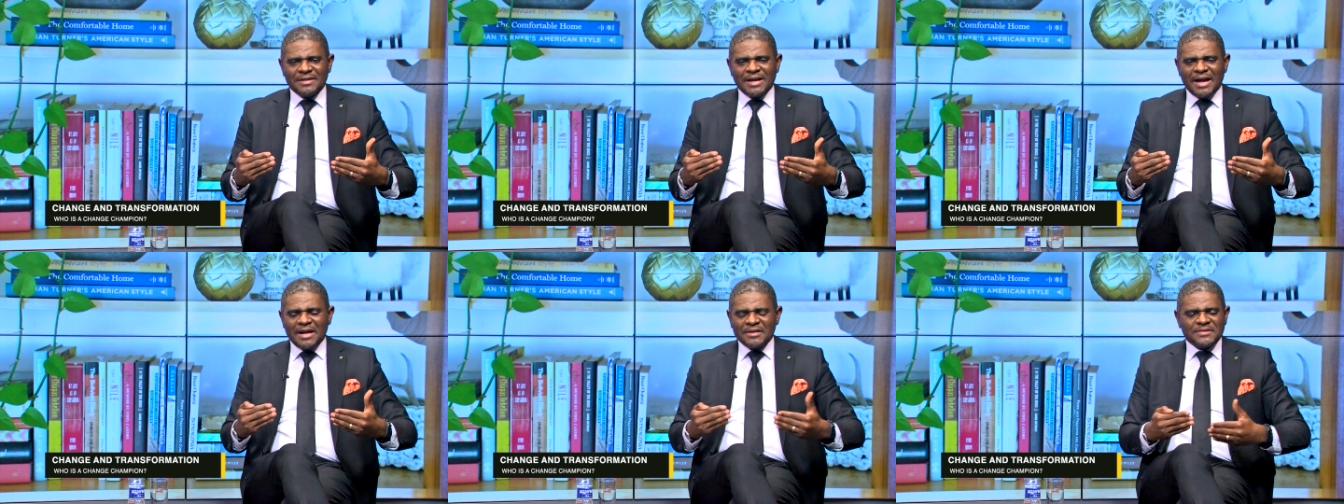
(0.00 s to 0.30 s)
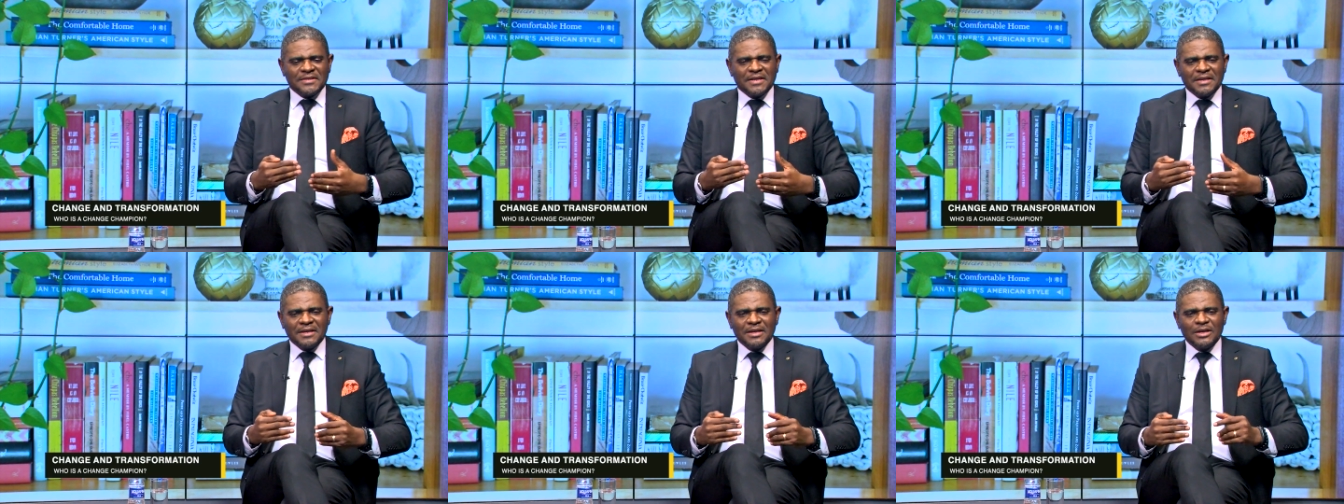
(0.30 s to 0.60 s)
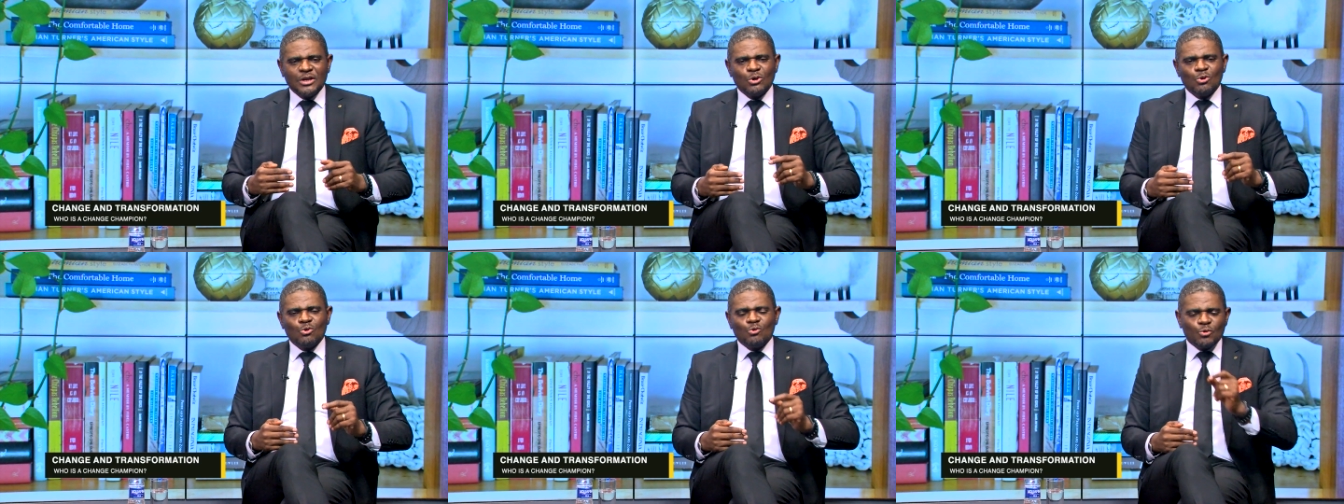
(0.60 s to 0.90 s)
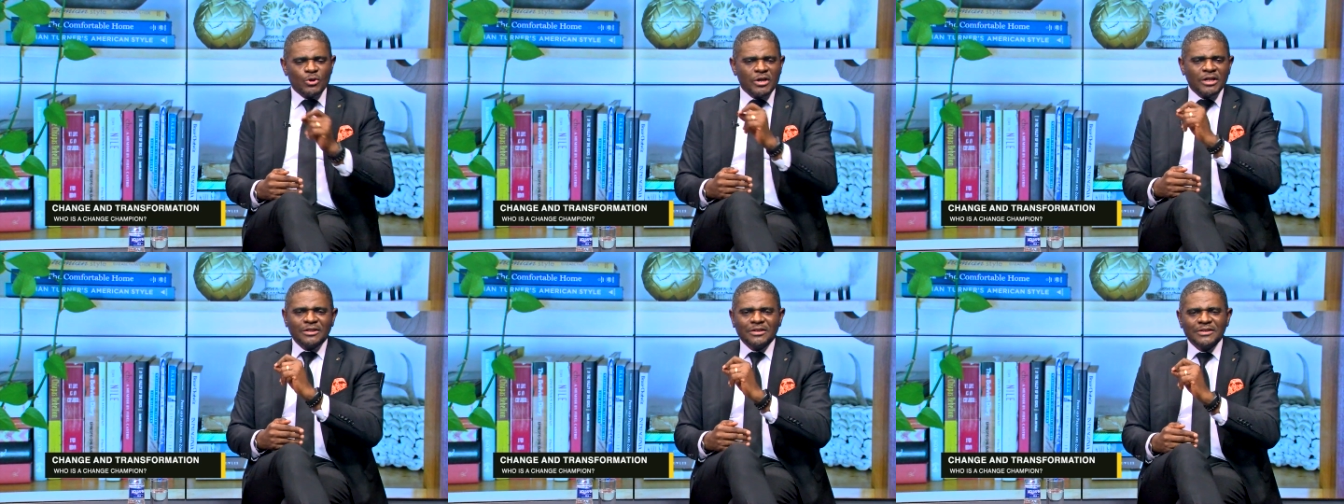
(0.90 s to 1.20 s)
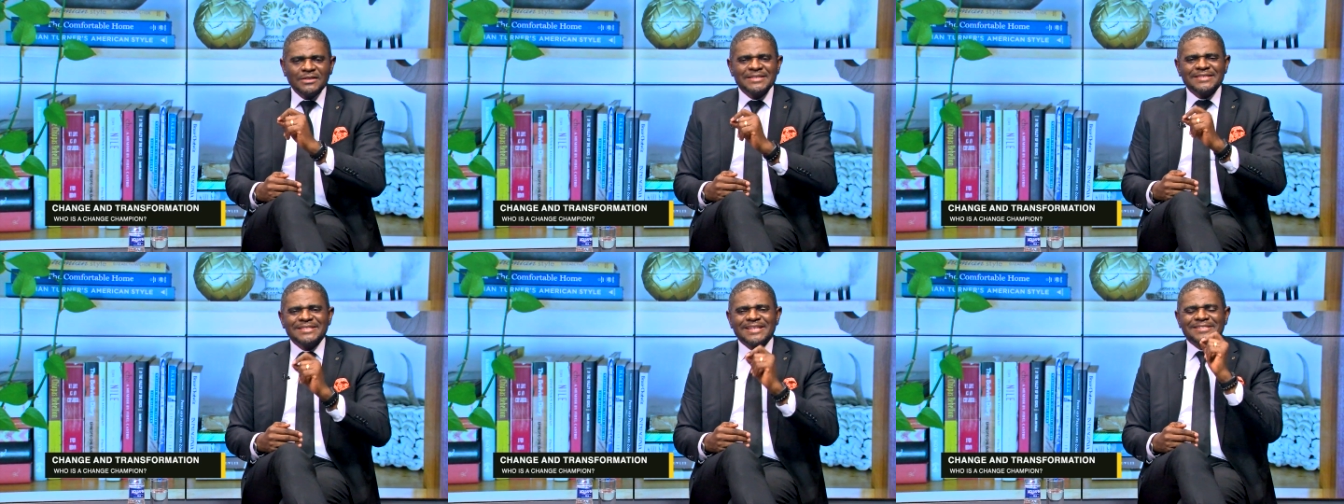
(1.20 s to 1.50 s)
I say,
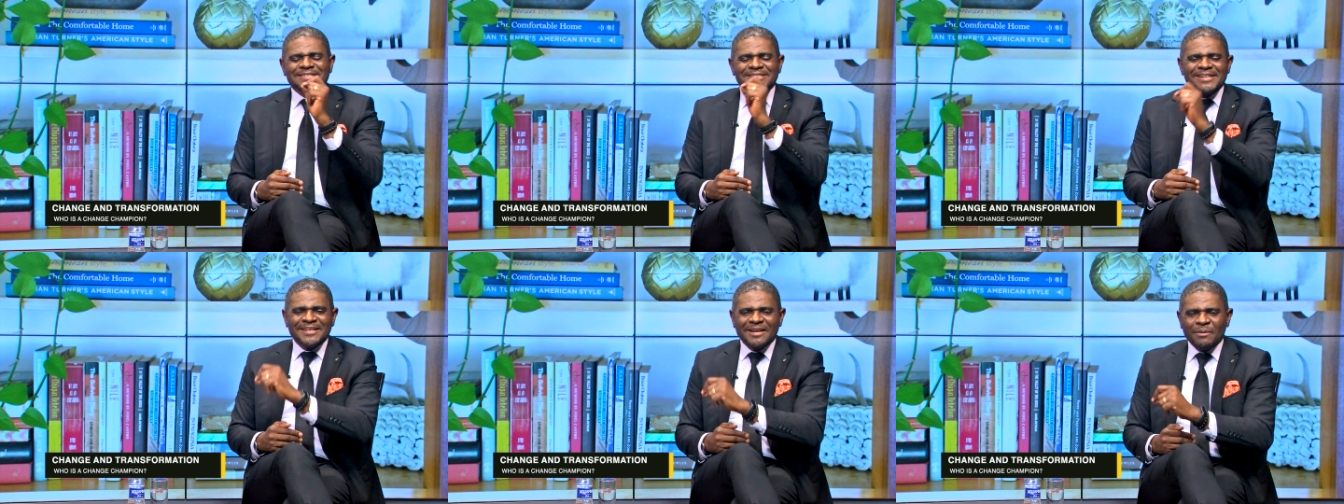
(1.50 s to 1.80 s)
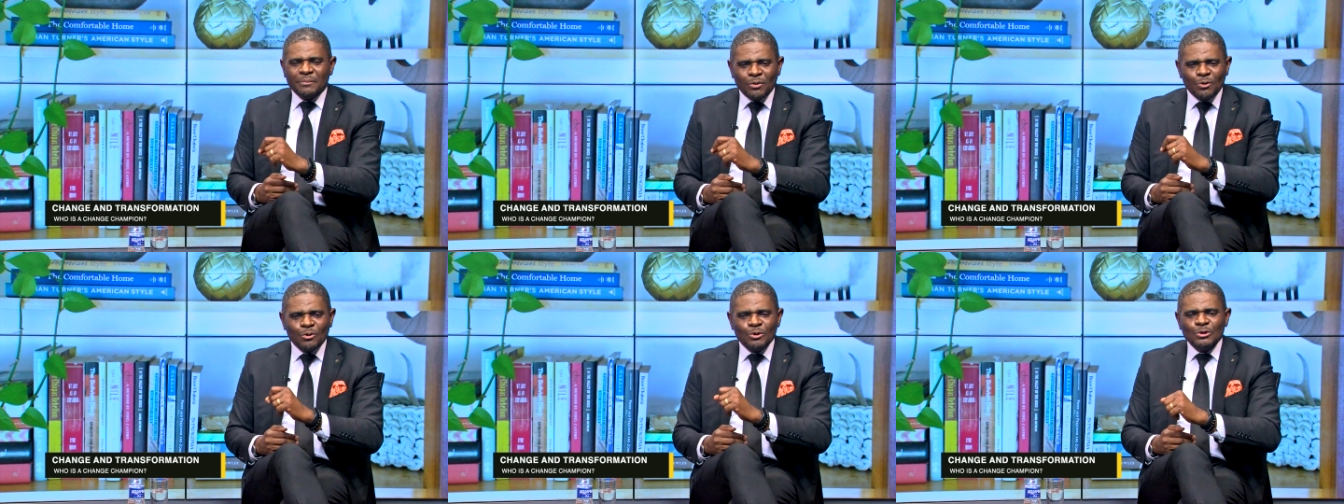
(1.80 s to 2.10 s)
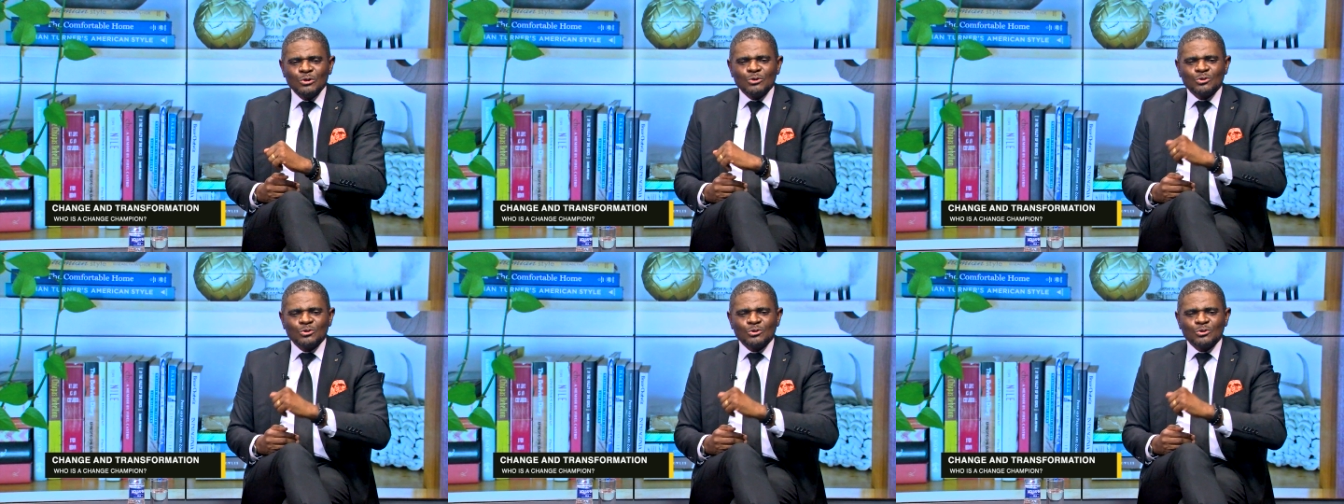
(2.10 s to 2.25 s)
real sustainable